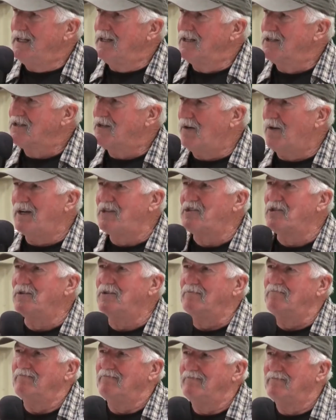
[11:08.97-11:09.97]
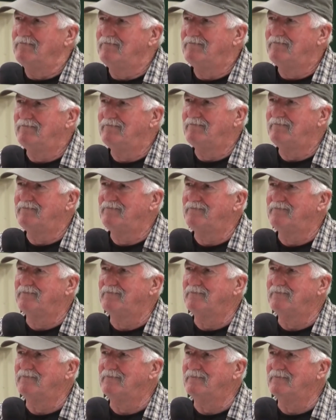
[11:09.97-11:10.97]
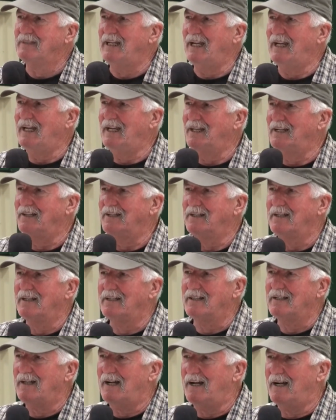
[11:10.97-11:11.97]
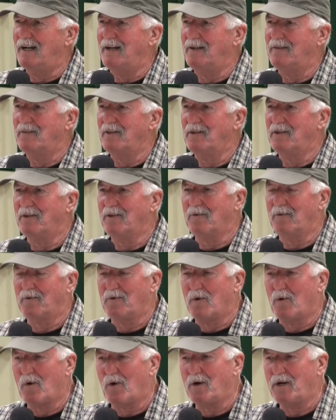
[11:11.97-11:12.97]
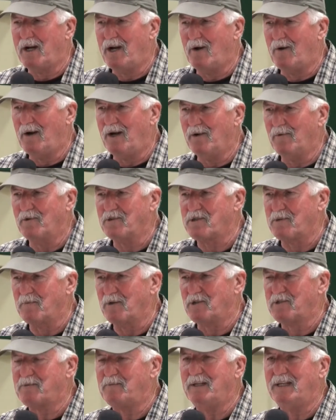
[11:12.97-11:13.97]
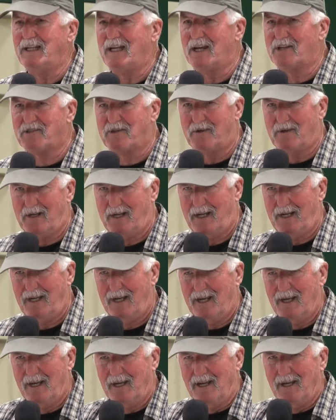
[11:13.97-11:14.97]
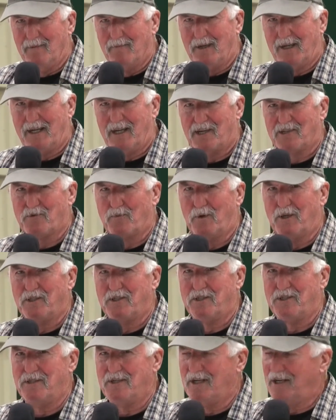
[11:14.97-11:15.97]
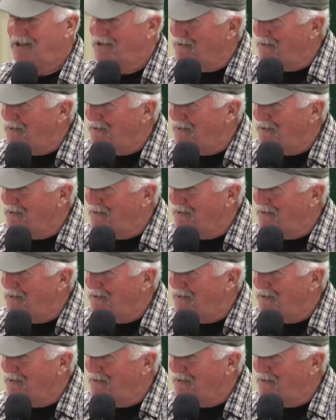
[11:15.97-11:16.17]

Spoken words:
So I sued him. And the court hearing was supposed to be yesterday, but guess which judge